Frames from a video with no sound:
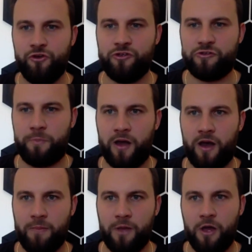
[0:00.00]
you spun
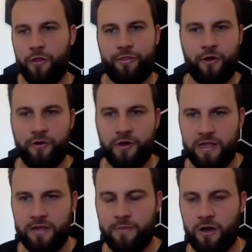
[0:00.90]
up
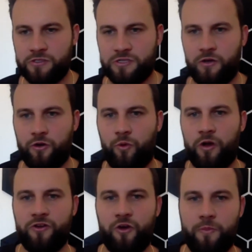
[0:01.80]
30 emails under
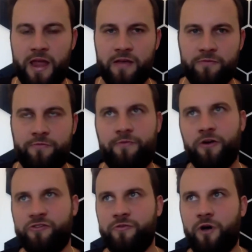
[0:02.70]
one domain,
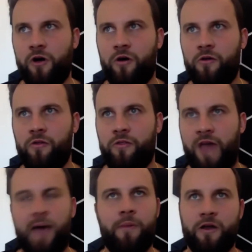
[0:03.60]
first of all,
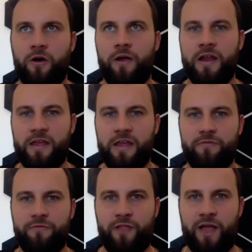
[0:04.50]
that might already get
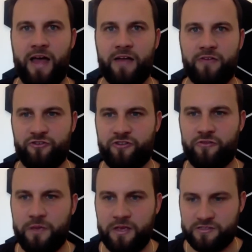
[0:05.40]
flagged just as
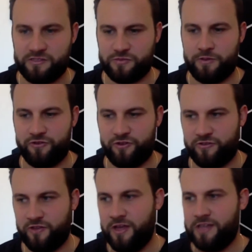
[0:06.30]
being
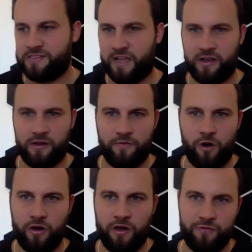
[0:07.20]
suspicious. Second of
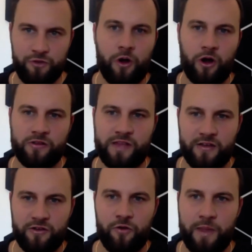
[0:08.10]
all, if you hurt
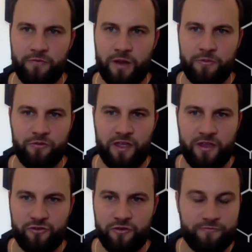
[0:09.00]
that domain
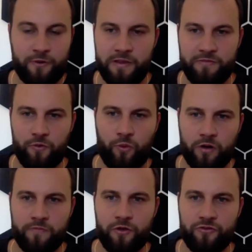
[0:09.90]
reputation from even one
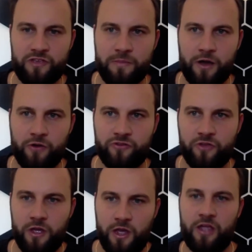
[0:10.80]
of those emails,
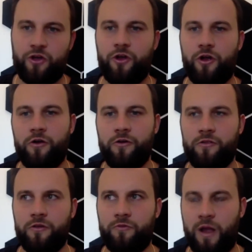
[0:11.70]
it could hurt
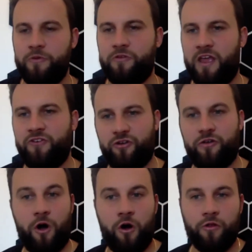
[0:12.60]
the reputation
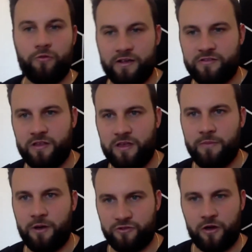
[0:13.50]
of all the rest of the
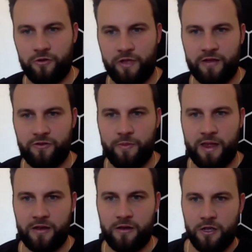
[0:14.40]
emails under that
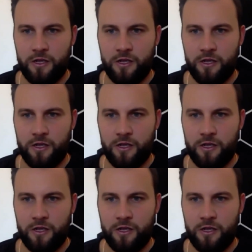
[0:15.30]
domain.